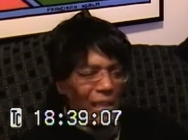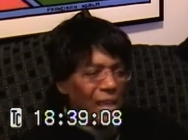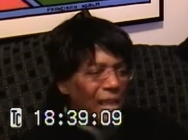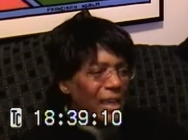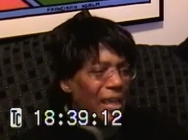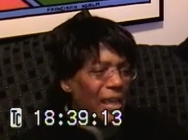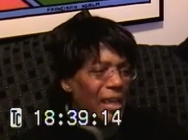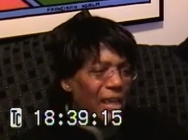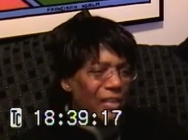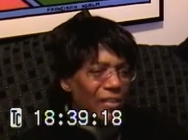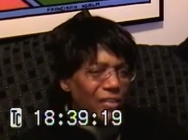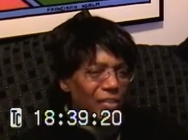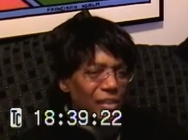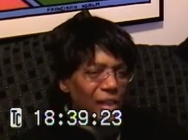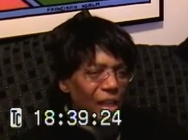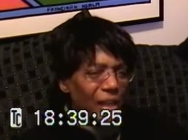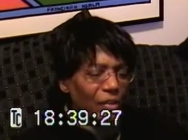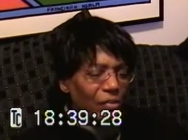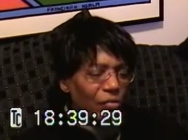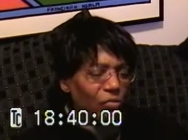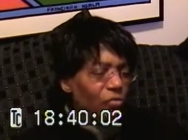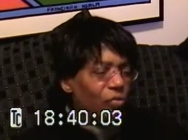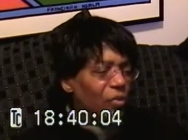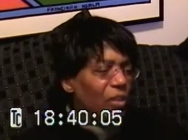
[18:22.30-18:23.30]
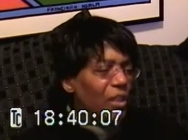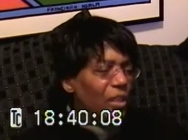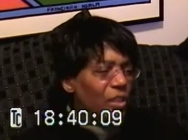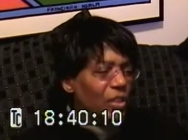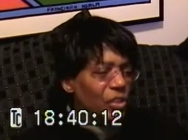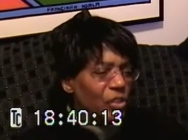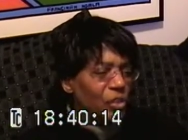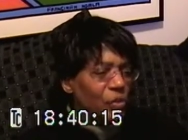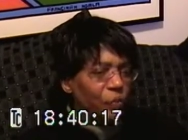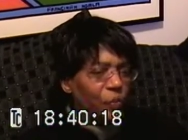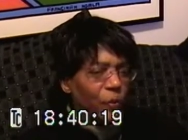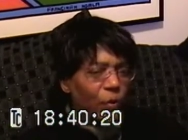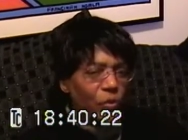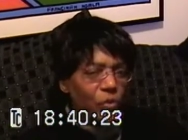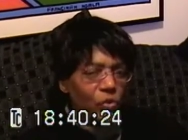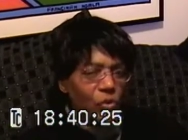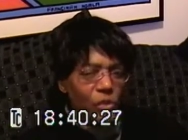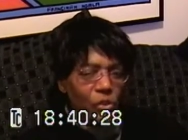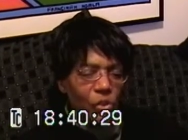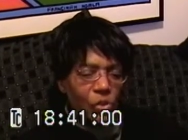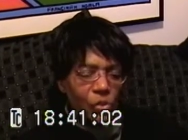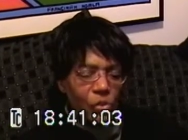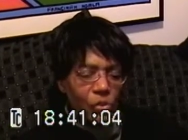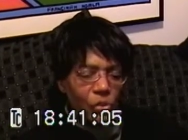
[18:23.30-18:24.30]
it's not really supposed
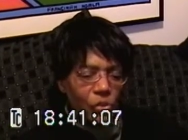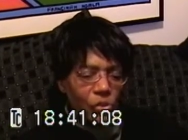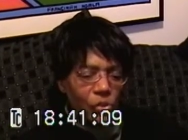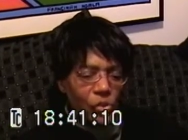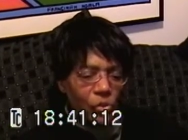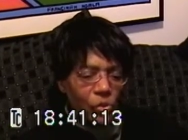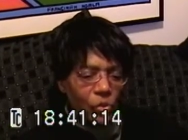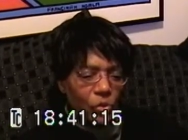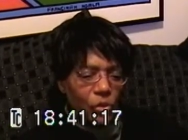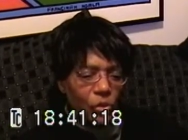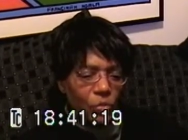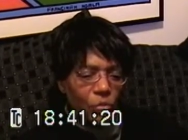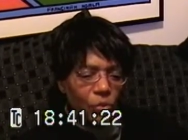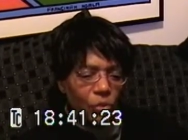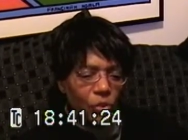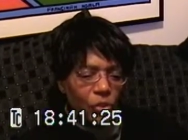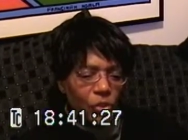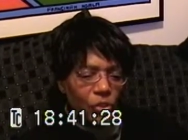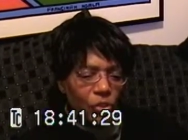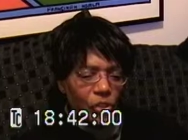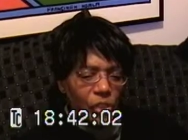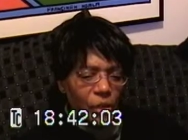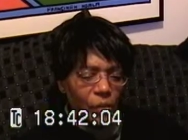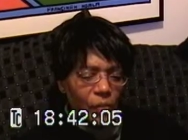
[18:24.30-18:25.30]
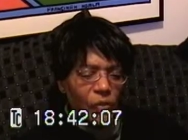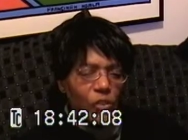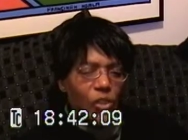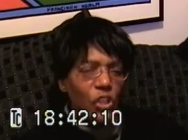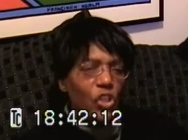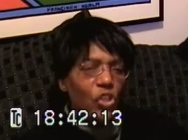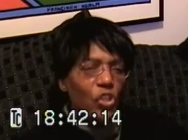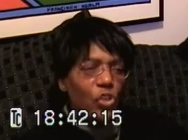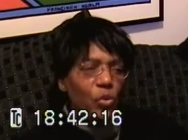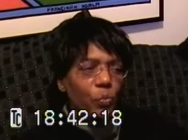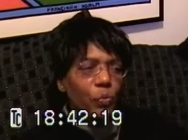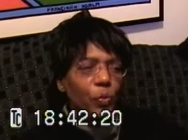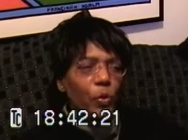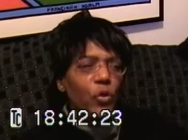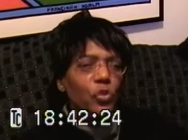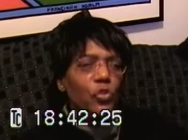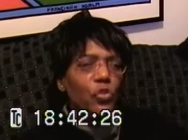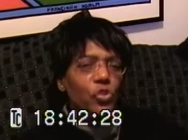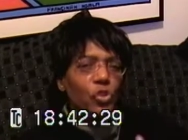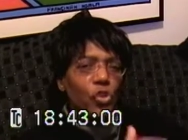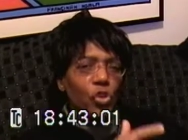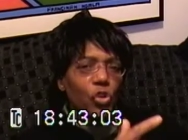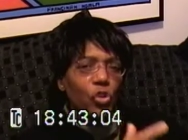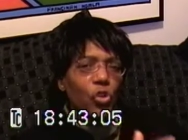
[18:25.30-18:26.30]
to go to Sony Vaughan Shepherds. It's
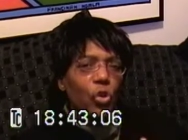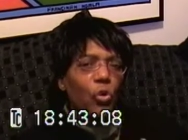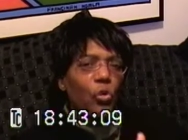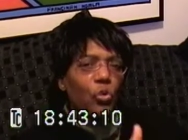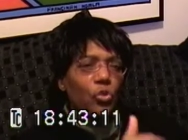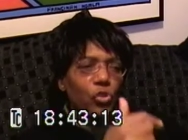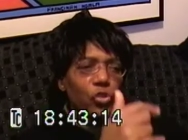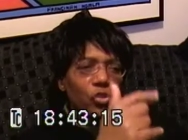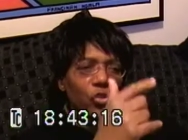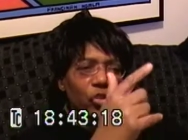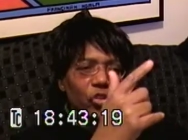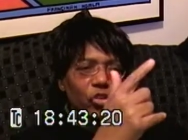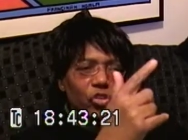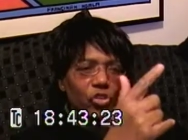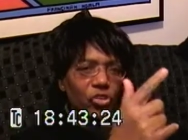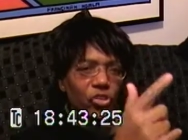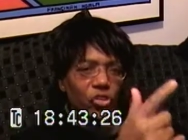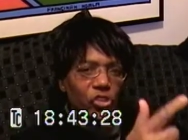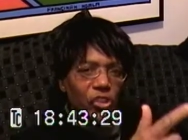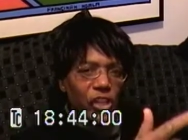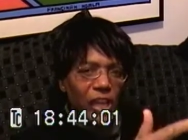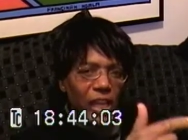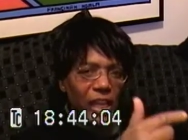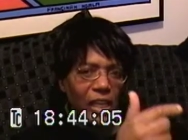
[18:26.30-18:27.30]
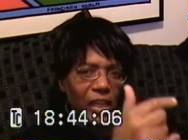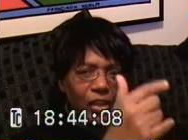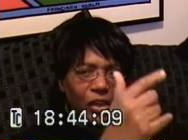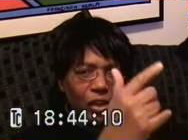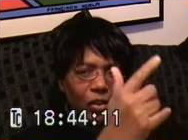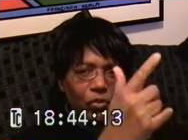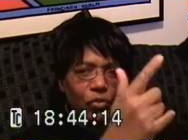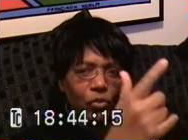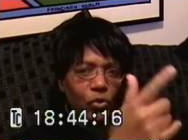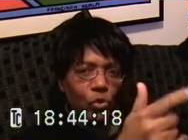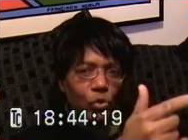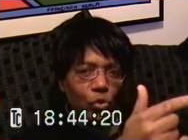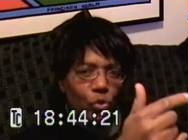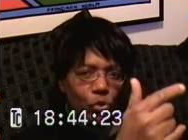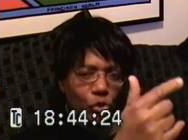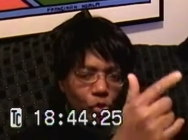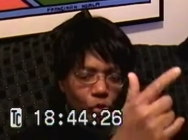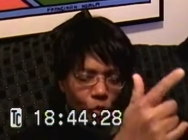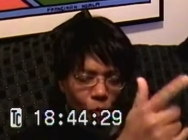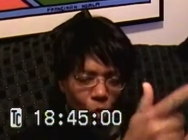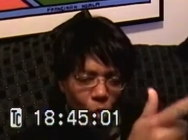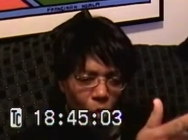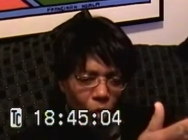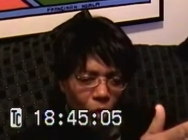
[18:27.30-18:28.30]
supposed to go to the state of New
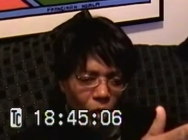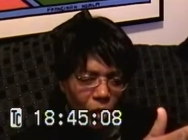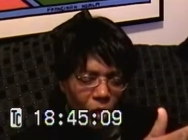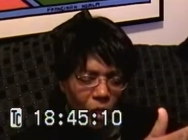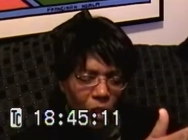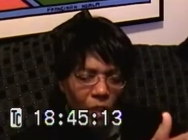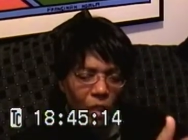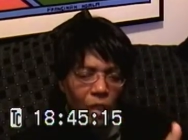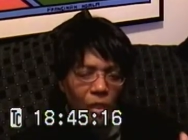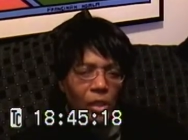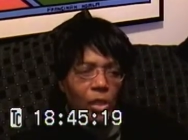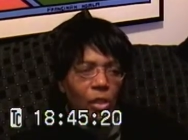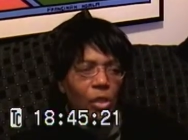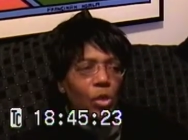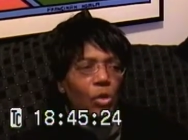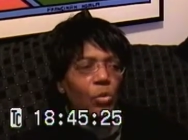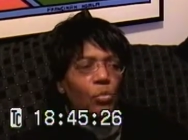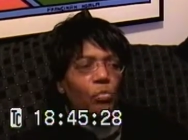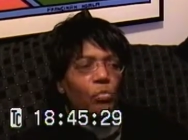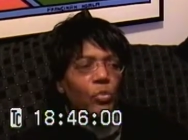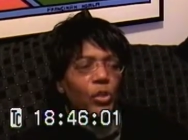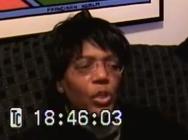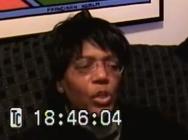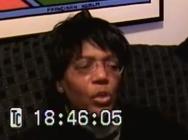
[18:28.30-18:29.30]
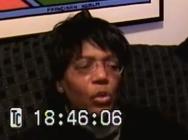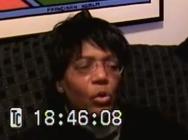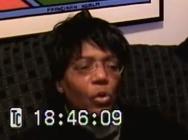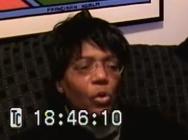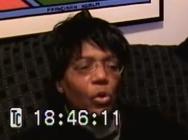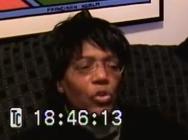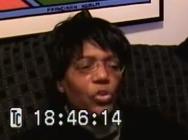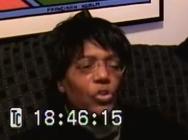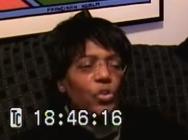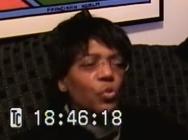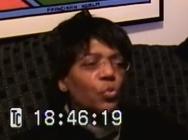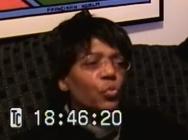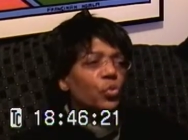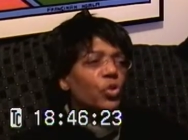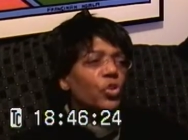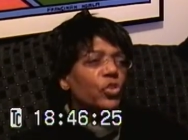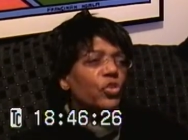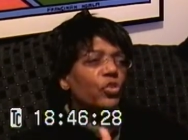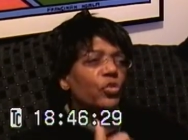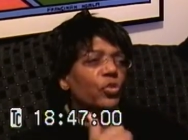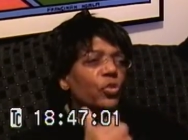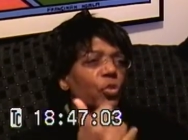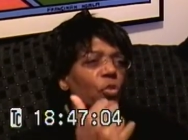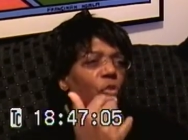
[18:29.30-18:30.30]
York because it
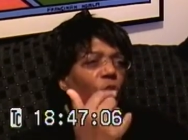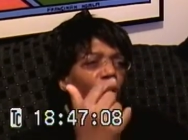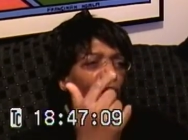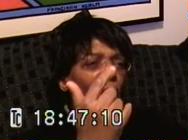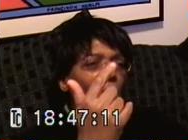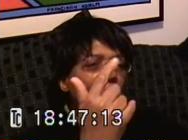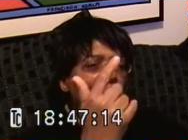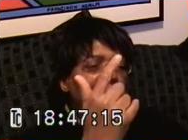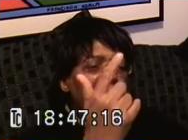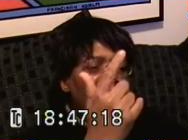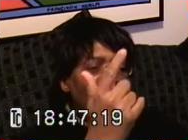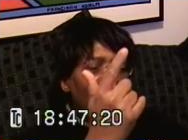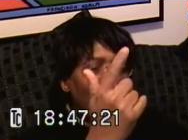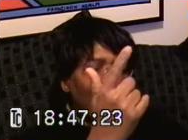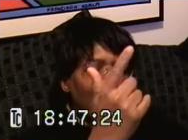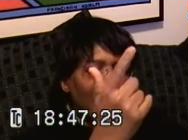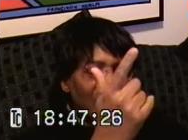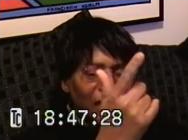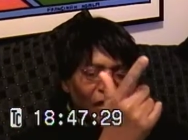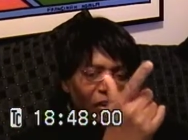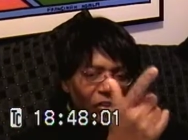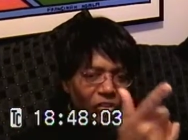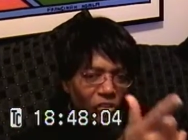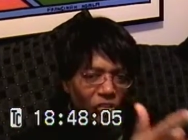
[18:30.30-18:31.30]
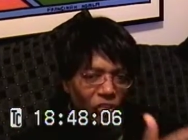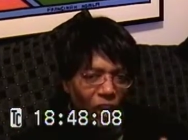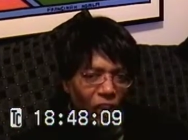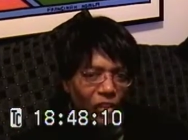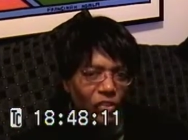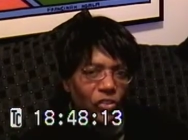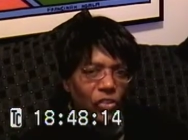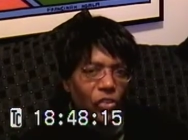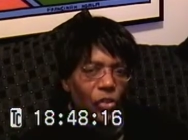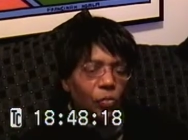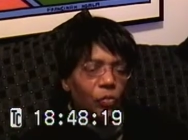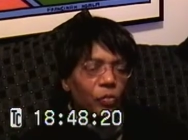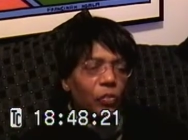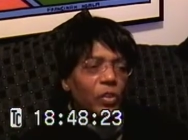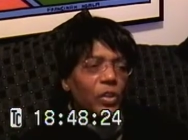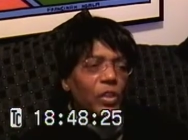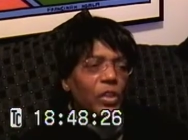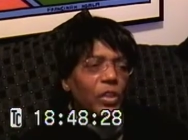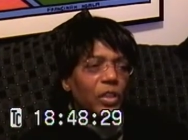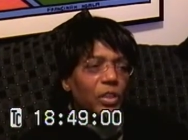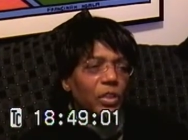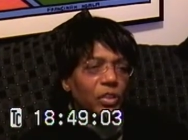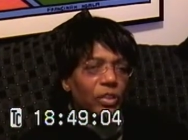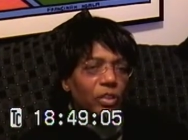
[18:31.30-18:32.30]
was for a, an
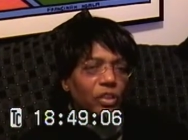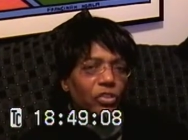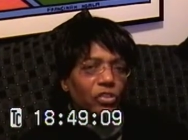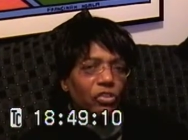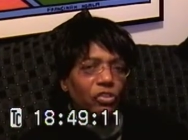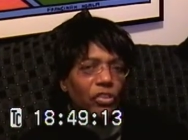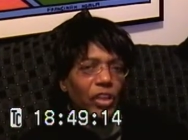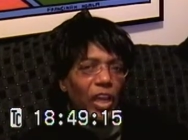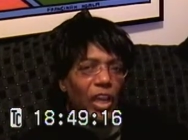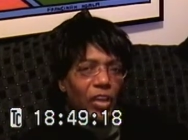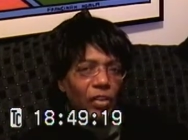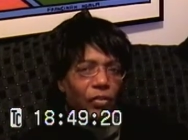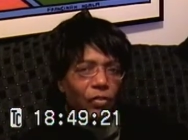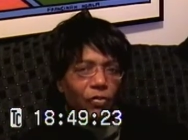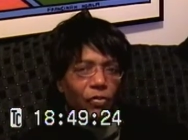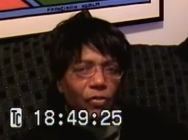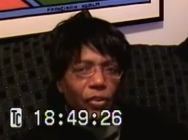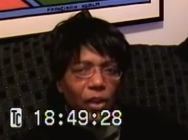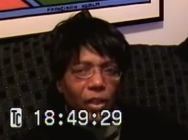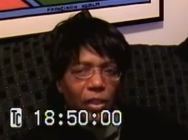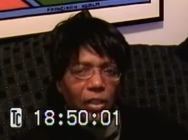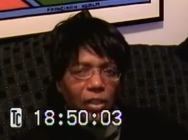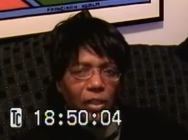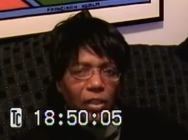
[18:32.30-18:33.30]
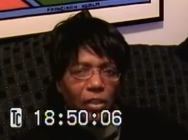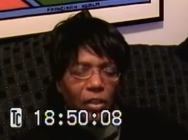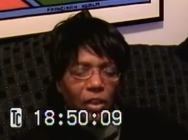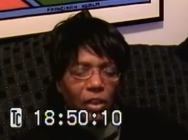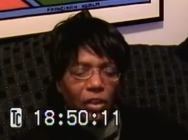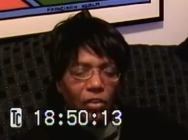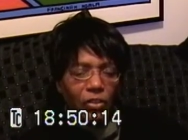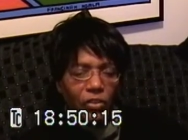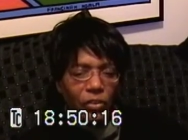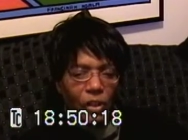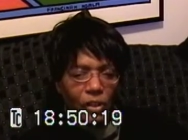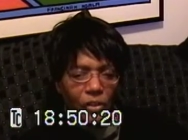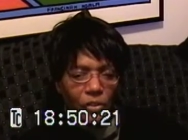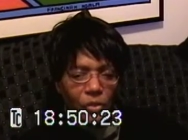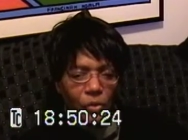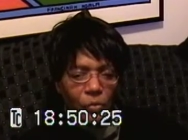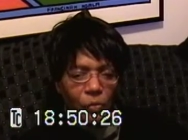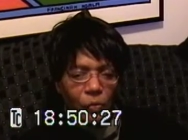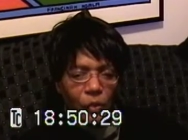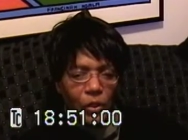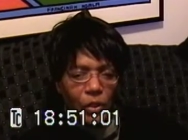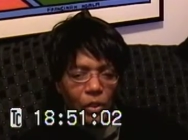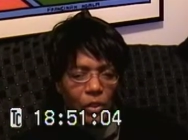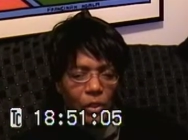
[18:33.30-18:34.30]
accessibility, state-funded
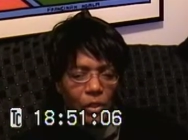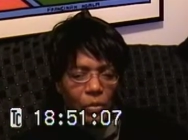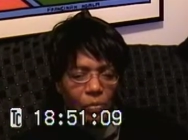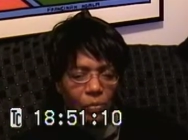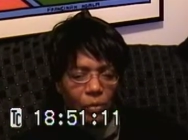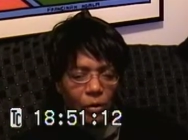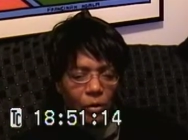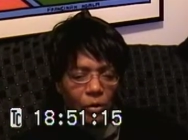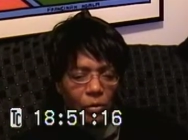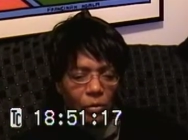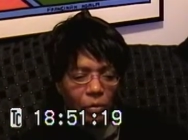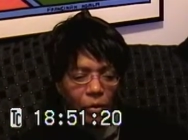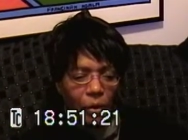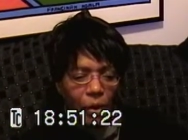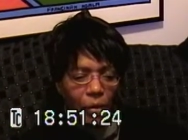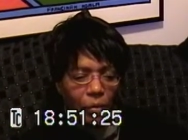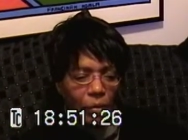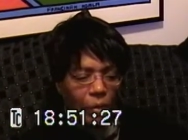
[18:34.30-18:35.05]
accessibility program.